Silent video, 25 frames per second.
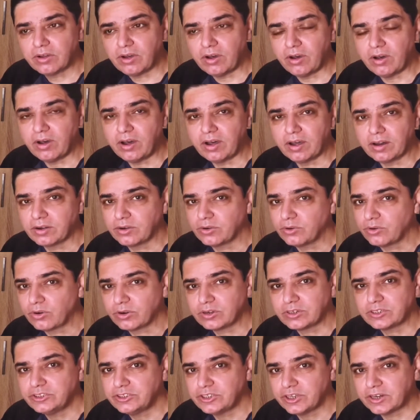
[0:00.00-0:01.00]
are
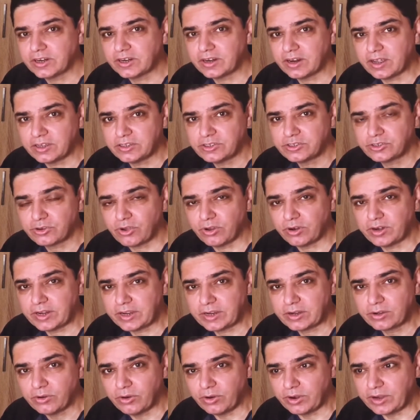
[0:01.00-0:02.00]
not generalized
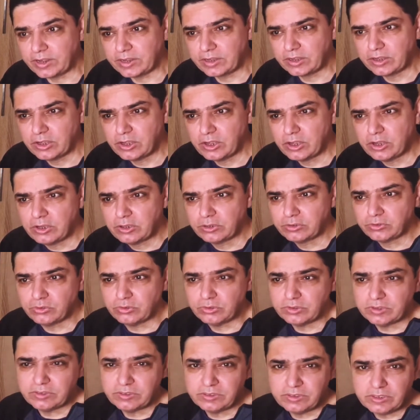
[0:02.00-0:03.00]
tonic-clonic so
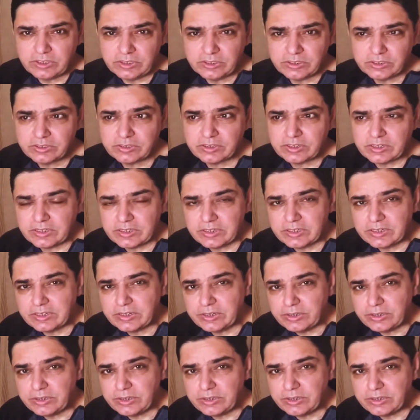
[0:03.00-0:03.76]
the seizures in